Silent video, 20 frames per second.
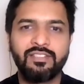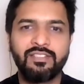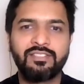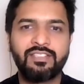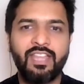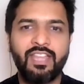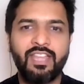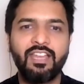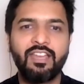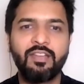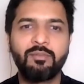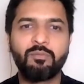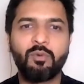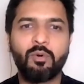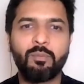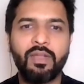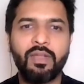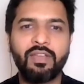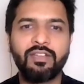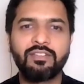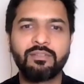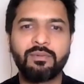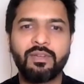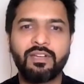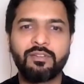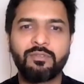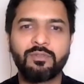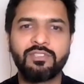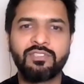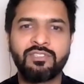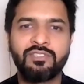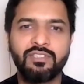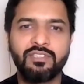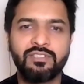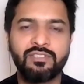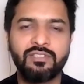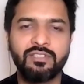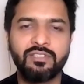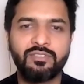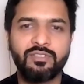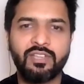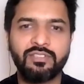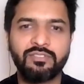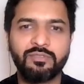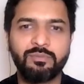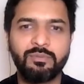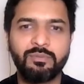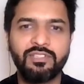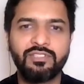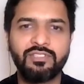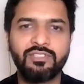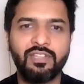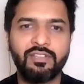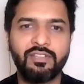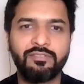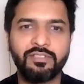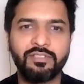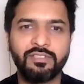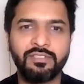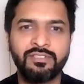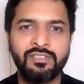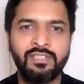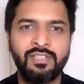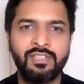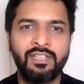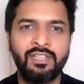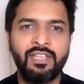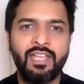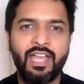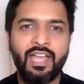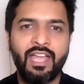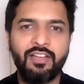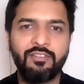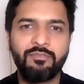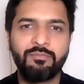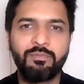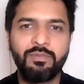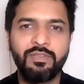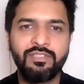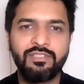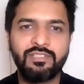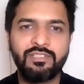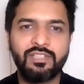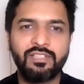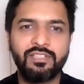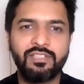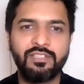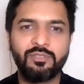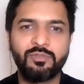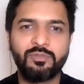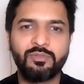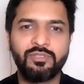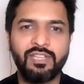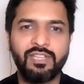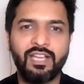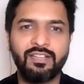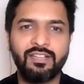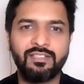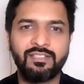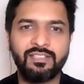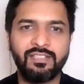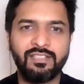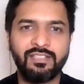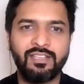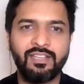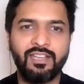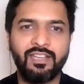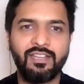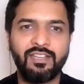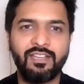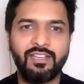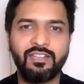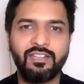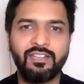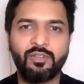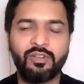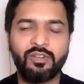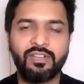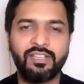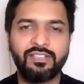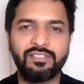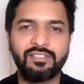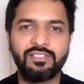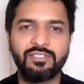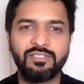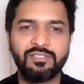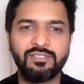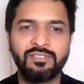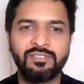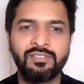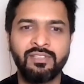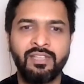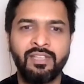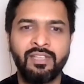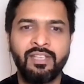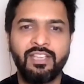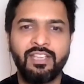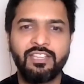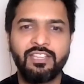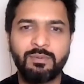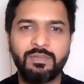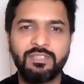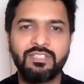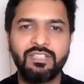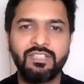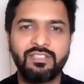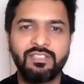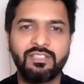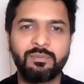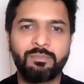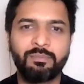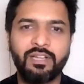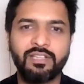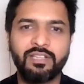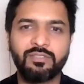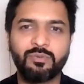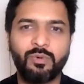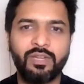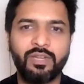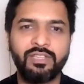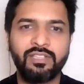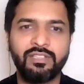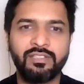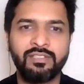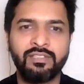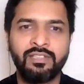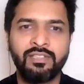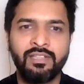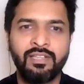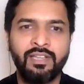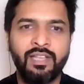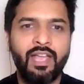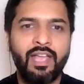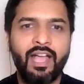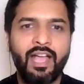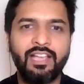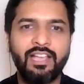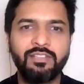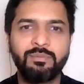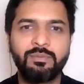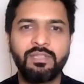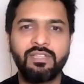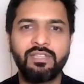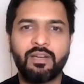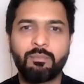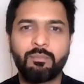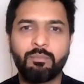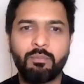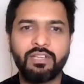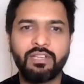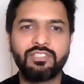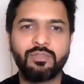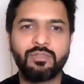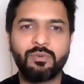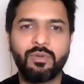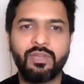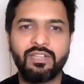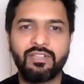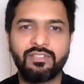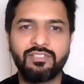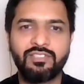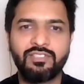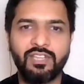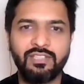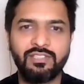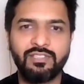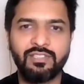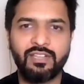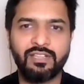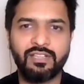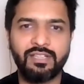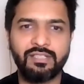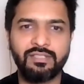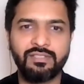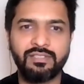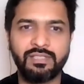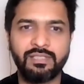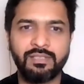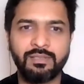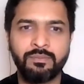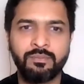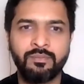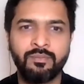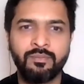The scale and momentum at which digital transformation efforts have been turned into reality in Indian organizations, especially in the past 1 year, has been a much awaited change in our country.